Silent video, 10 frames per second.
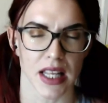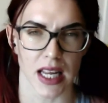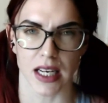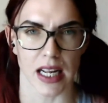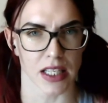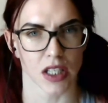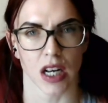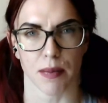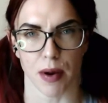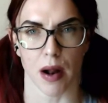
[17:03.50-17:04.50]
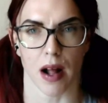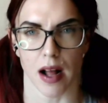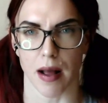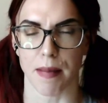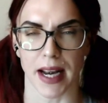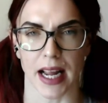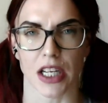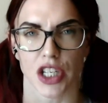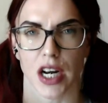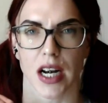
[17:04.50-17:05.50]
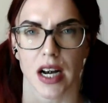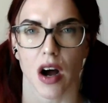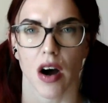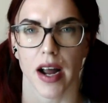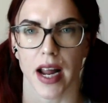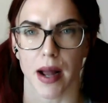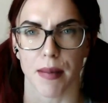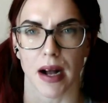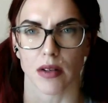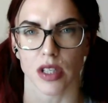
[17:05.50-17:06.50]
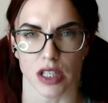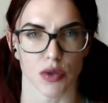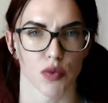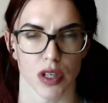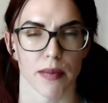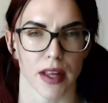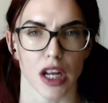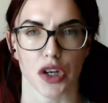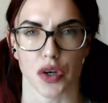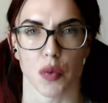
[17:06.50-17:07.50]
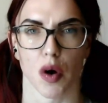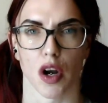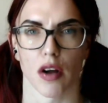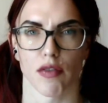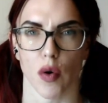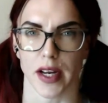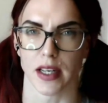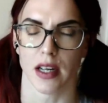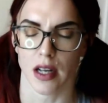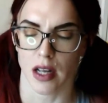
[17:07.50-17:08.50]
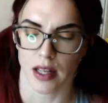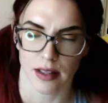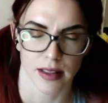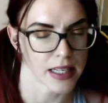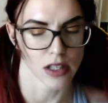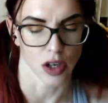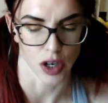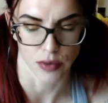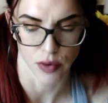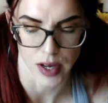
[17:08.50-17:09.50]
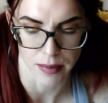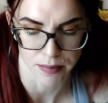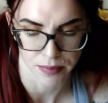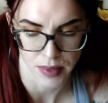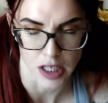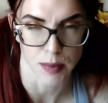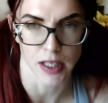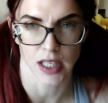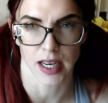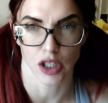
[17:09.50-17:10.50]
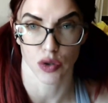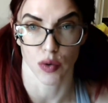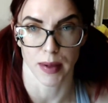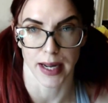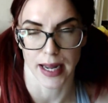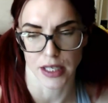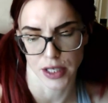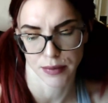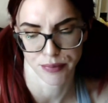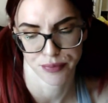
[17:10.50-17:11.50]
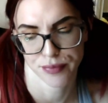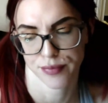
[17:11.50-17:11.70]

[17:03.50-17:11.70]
anything that uh, medication in high amounts is something you do want to avoid. It's not good for you, especially strong medication.